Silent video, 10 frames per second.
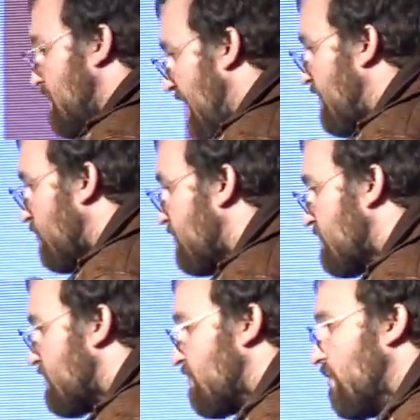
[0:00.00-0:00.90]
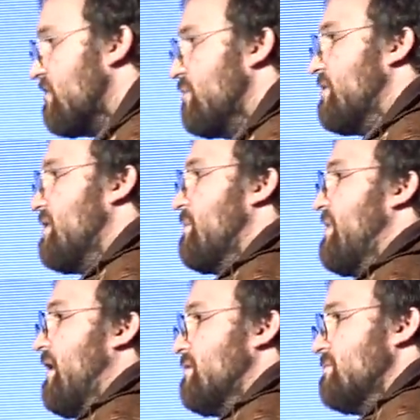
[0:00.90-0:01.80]
That's what this is ultimately
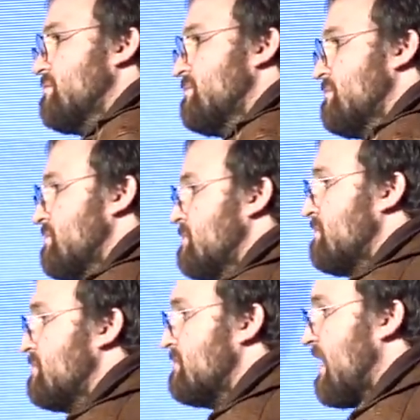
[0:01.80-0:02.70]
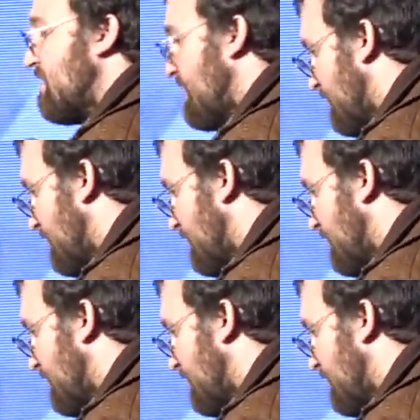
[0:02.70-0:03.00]
about at the